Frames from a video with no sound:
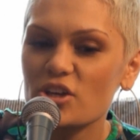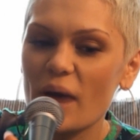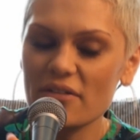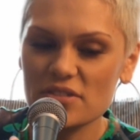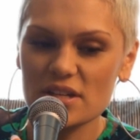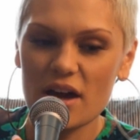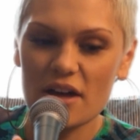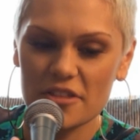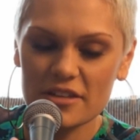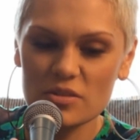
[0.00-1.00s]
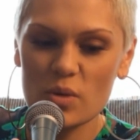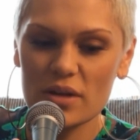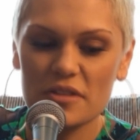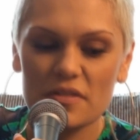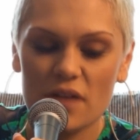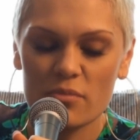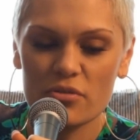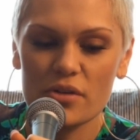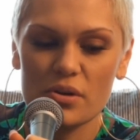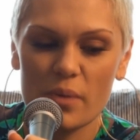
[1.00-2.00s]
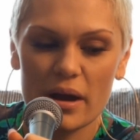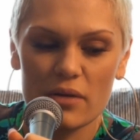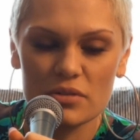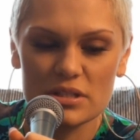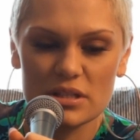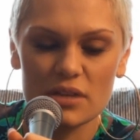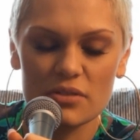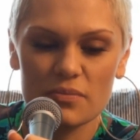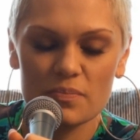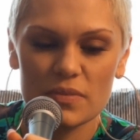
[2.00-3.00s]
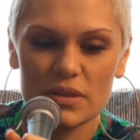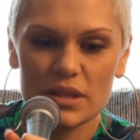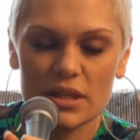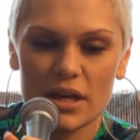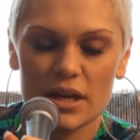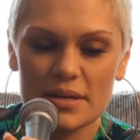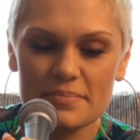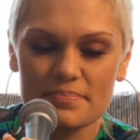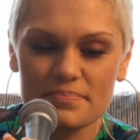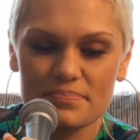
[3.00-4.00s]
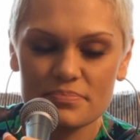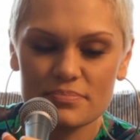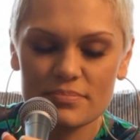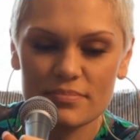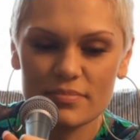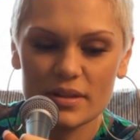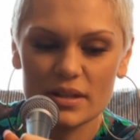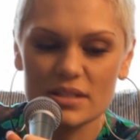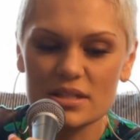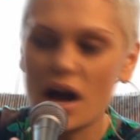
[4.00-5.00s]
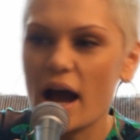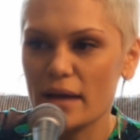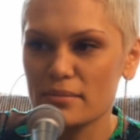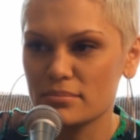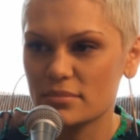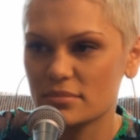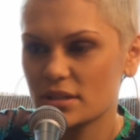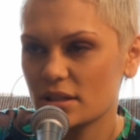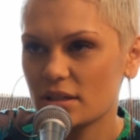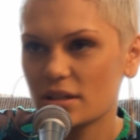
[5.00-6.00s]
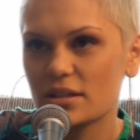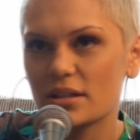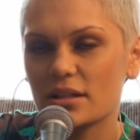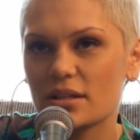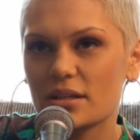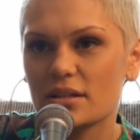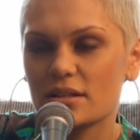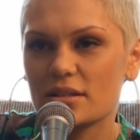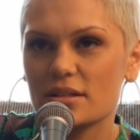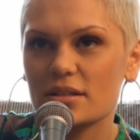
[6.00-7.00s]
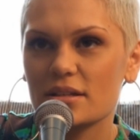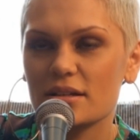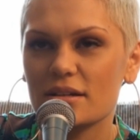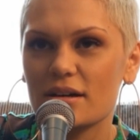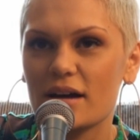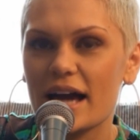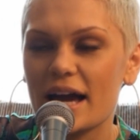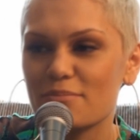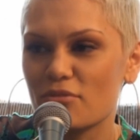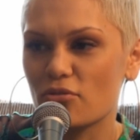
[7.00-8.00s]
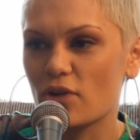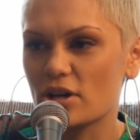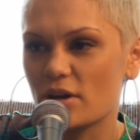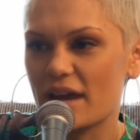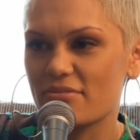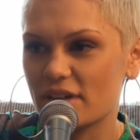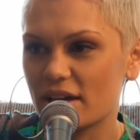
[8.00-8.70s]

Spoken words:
You have to... I think the one thing that I'm very aware of is that the time that I had before I don't have